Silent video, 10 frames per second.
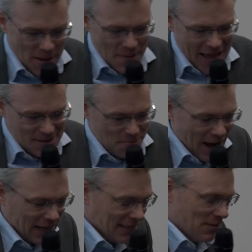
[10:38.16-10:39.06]
be better
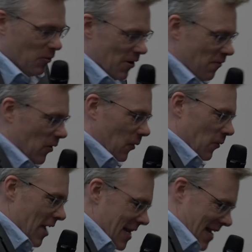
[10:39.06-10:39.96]
practice than what you've got
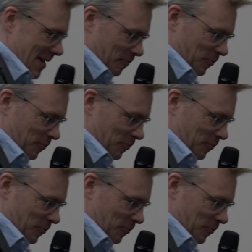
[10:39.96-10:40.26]
already.